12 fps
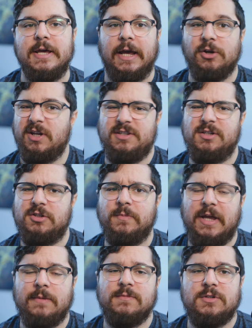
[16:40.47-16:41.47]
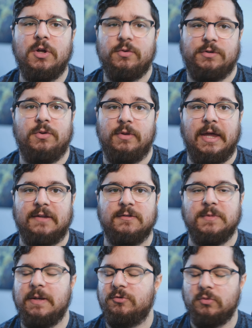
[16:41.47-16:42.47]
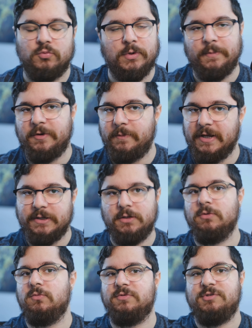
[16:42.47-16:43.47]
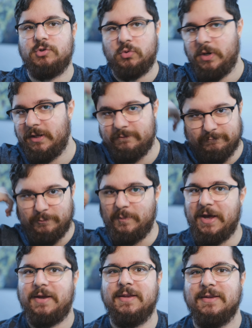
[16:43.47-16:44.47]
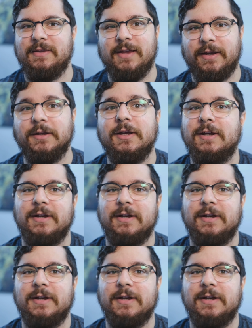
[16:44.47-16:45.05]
And you can see some games don't do that. Some games will rubber band you straight back in the day,